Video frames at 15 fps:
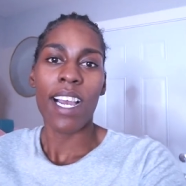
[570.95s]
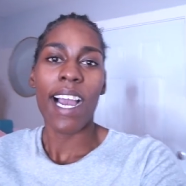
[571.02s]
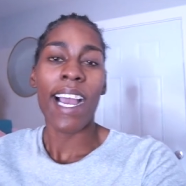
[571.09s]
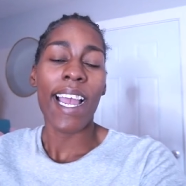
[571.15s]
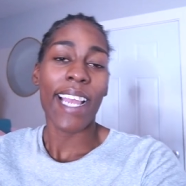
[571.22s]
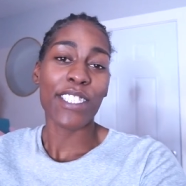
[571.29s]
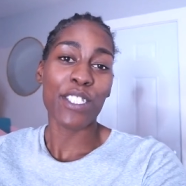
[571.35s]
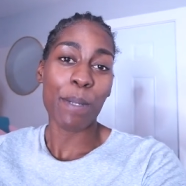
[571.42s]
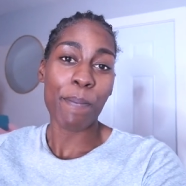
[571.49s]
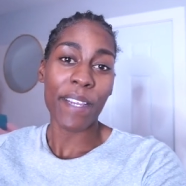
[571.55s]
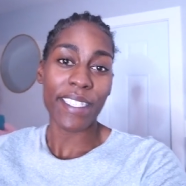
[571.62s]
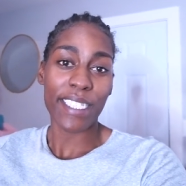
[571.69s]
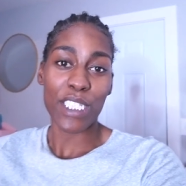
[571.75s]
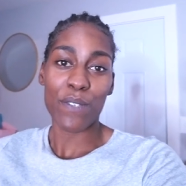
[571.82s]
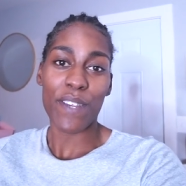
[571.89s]
I actually
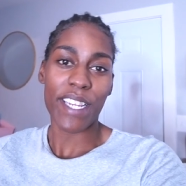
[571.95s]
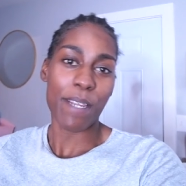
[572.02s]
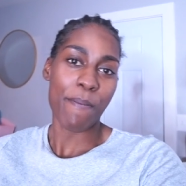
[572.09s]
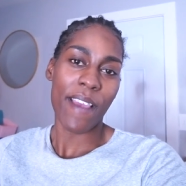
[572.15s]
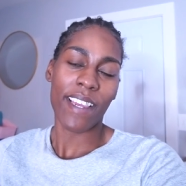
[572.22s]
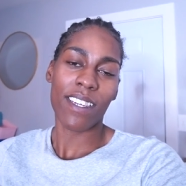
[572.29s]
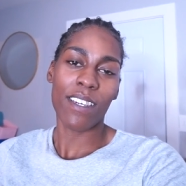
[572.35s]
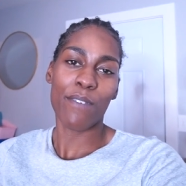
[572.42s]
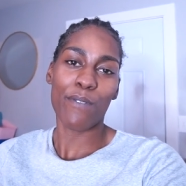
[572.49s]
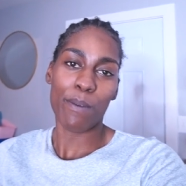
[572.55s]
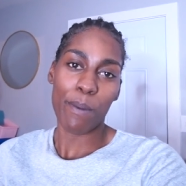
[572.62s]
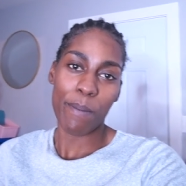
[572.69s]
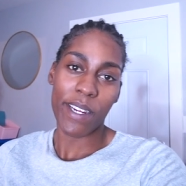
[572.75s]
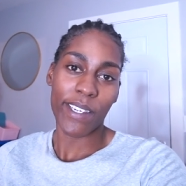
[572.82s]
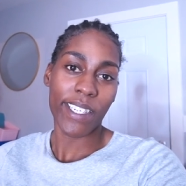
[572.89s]
picked this fanny pack up from
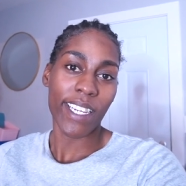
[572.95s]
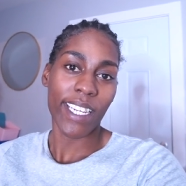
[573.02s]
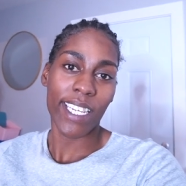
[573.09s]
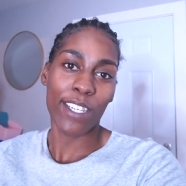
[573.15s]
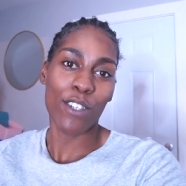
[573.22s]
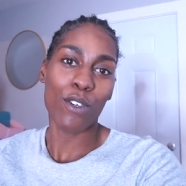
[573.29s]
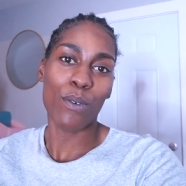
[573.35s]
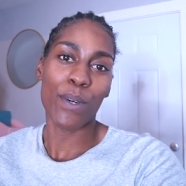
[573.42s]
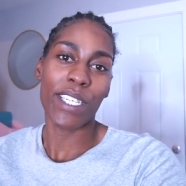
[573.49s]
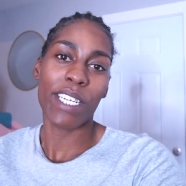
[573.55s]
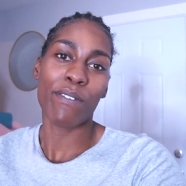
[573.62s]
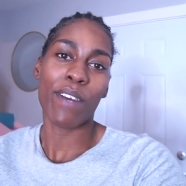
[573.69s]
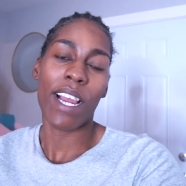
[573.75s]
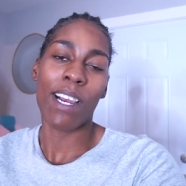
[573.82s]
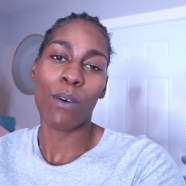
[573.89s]
American Eagle
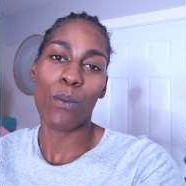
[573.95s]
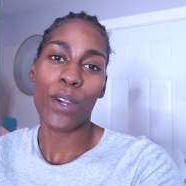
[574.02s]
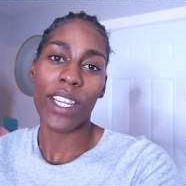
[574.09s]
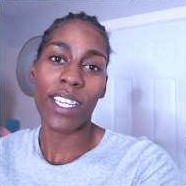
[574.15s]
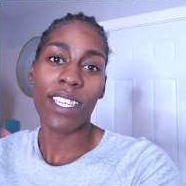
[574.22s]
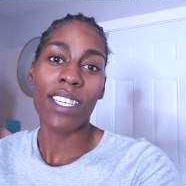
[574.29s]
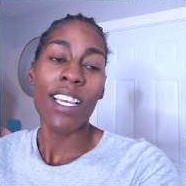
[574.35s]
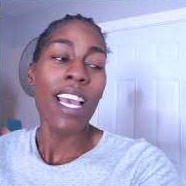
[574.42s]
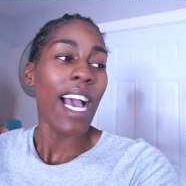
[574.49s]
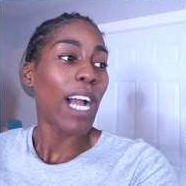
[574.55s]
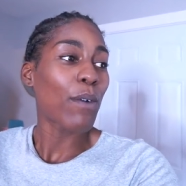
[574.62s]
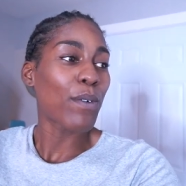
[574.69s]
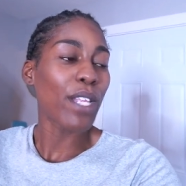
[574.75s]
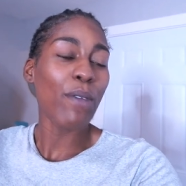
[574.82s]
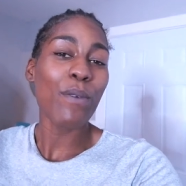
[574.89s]
whenever I went. I
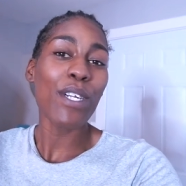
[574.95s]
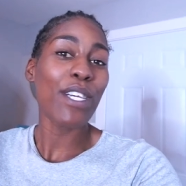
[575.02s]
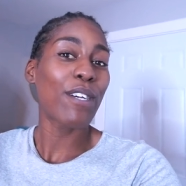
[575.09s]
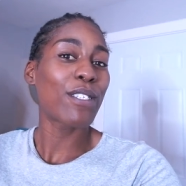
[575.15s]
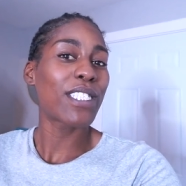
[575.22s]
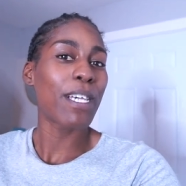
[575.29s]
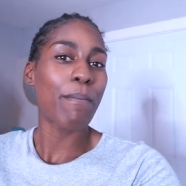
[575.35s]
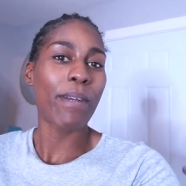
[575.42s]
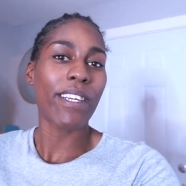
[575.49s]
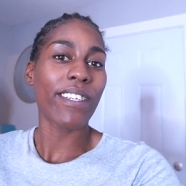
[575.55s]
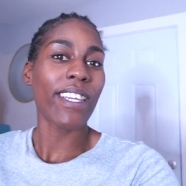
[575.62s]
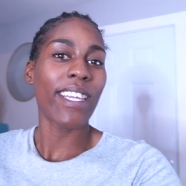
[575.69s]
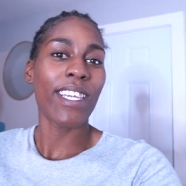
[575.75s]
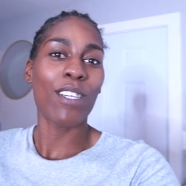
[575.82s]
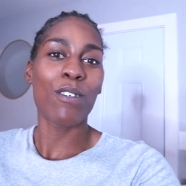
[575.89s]
really want to go to
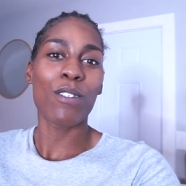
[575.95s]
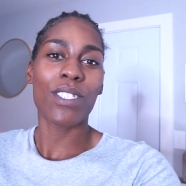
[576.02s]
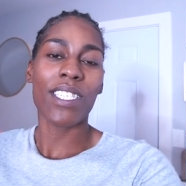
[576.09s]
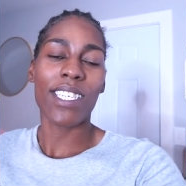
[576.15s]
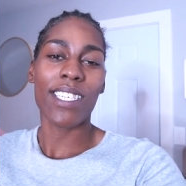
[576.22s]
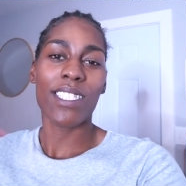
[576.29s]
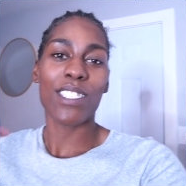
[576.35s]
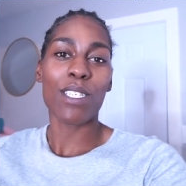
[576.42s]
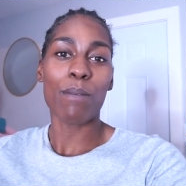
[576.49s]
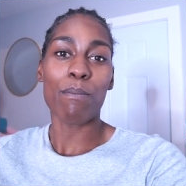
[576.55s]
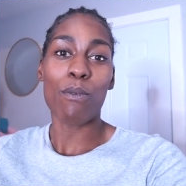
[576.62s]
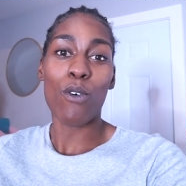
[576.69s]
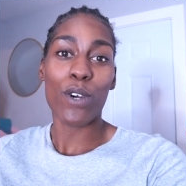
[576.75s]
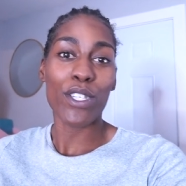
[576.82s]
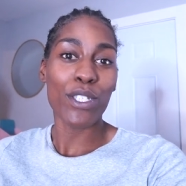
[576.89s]
American Eagle to get some
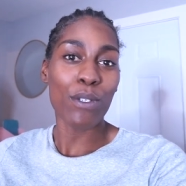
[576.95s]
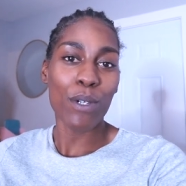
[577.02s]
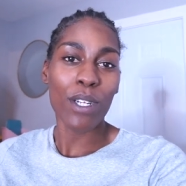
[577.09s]
more new